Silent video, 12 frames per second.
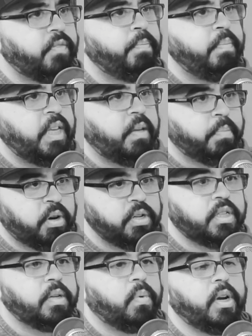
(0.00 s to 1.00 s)
of me
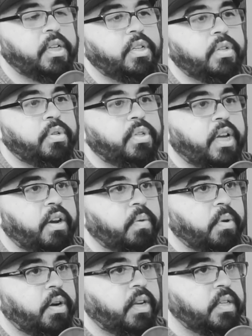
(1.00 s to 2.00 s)
personally wanting to do shadow
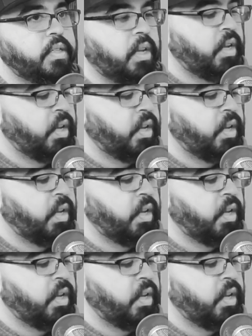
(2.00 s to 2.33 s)
work is